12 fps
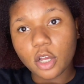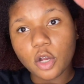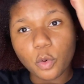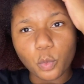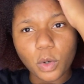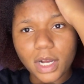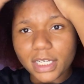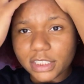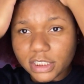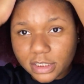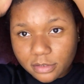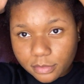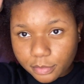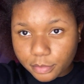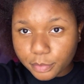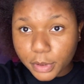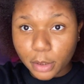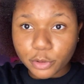washed and
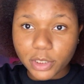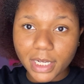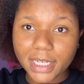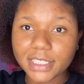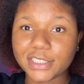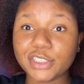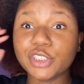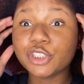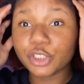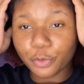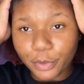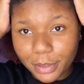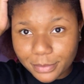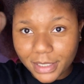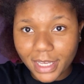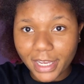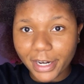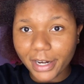blow dried and trimmed
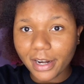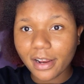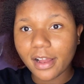hair.